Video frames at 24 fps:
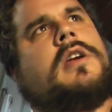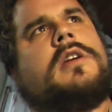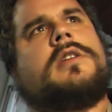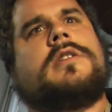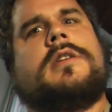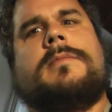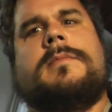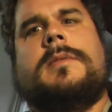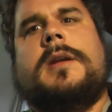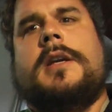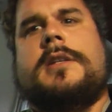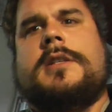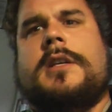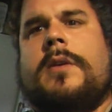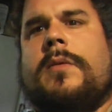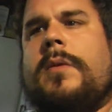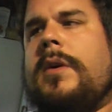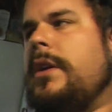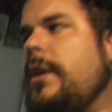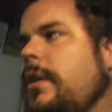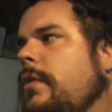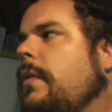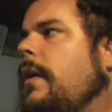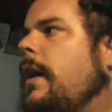Some days I
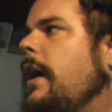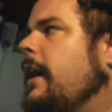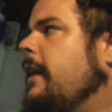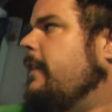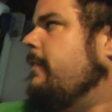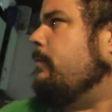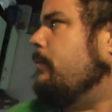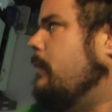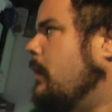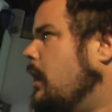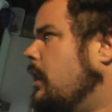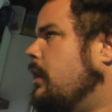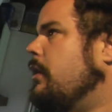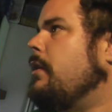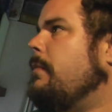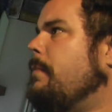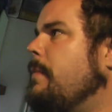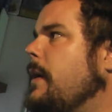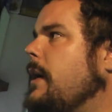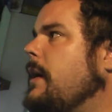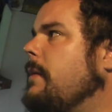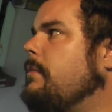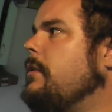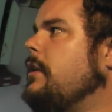wonder why I even bother to
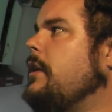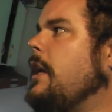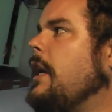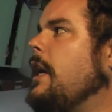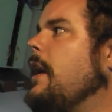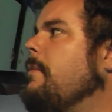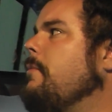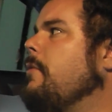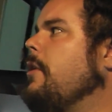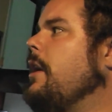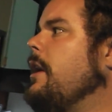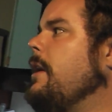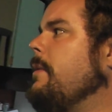pick up the camera